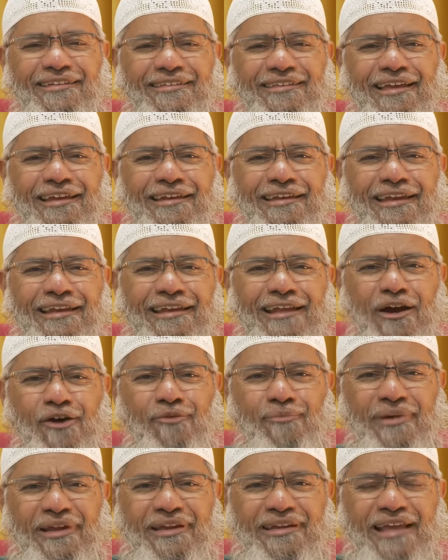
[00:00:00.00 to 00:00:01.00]
Indian
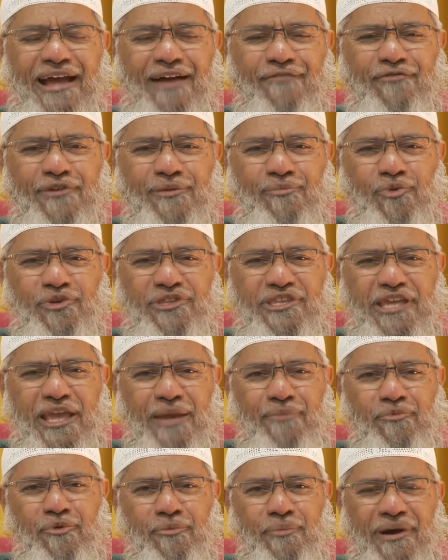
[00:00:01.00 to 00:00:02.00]
government, after Modi
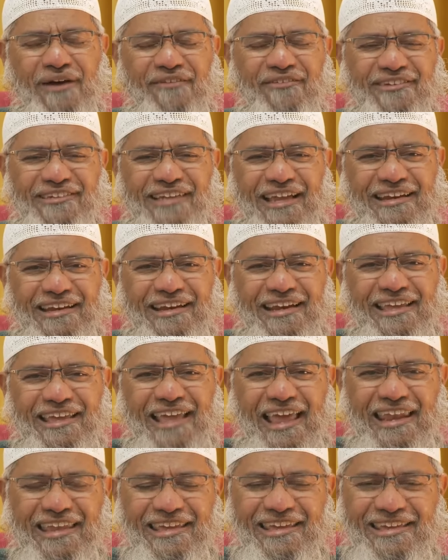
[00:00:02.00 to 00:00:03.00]
came to power, started
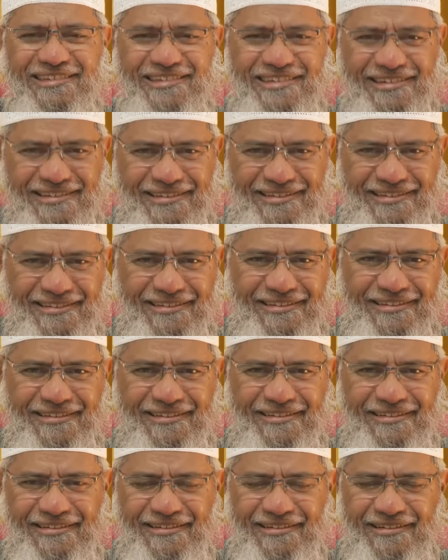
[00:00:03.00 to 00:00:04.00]
laying allegation.
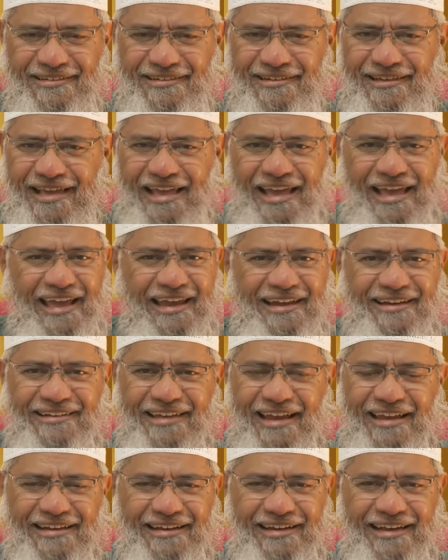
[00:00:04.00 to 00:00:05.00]
And
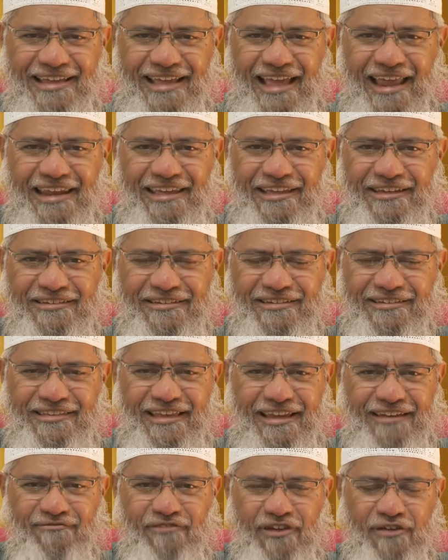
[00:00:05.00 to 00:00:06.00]
started laying allegations
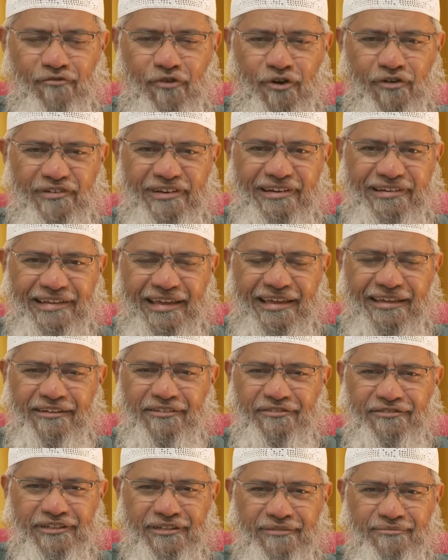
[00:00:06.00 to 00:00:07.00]
that were involved in
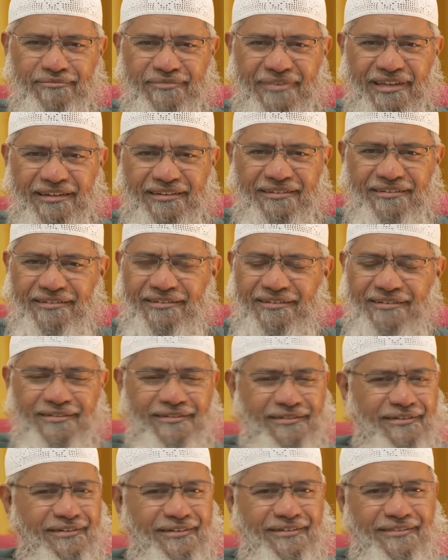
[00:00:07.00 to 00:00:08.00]
terrorism. Then
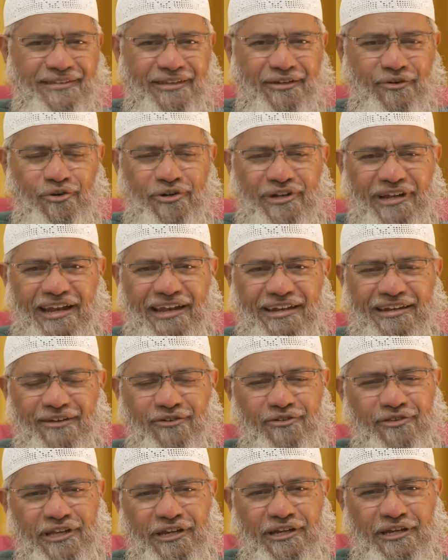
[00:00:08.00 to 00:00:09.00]
they wrote a letter
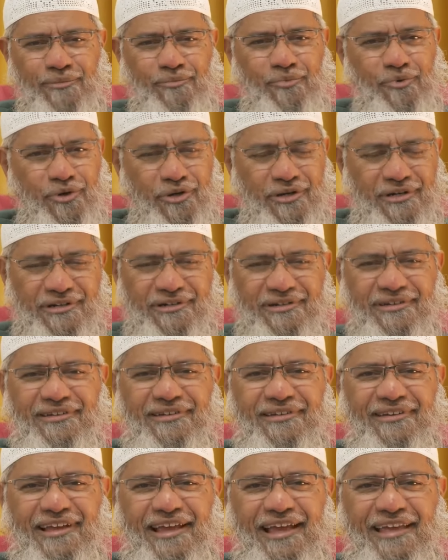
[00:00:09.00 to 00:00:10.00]
to the Interpol
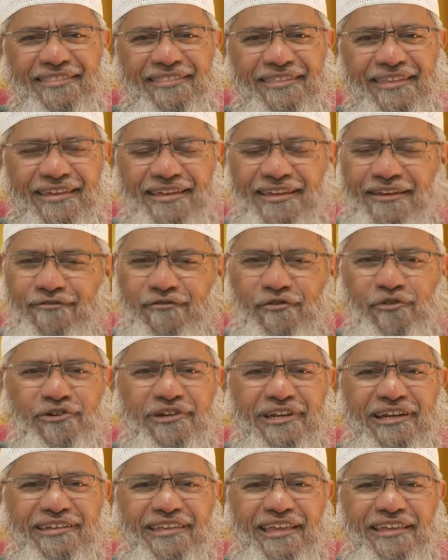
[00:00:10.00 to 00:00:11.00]
and they
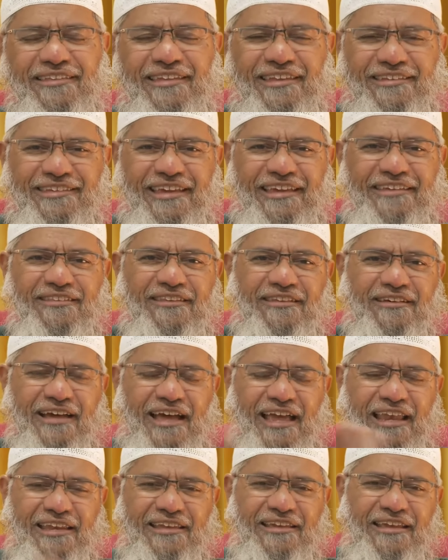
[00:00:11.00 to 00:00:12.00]
refused it. Then they changed the
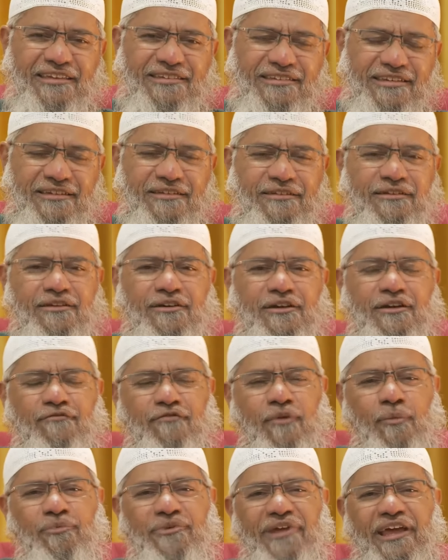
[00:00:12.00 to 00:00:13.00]
allegation
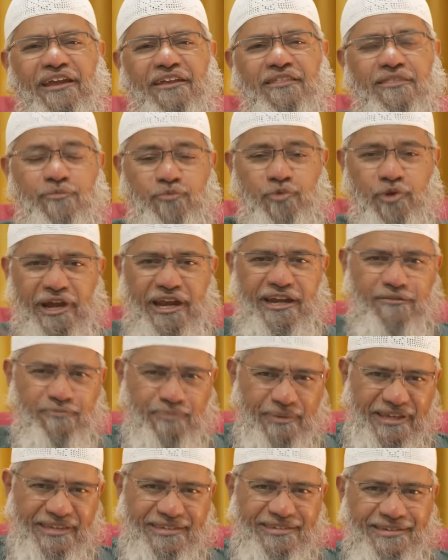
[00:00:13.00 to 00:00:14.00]
from terrorism to hate
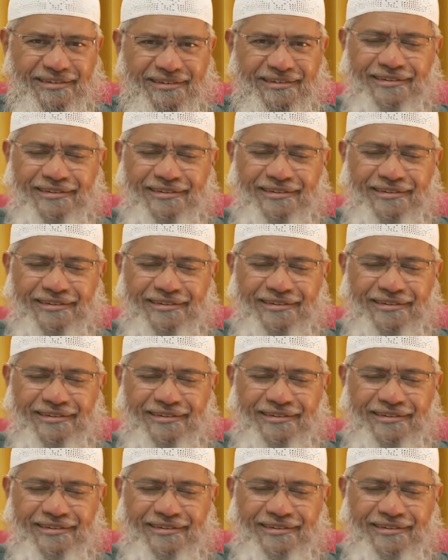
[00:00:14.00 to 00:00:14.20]
speech.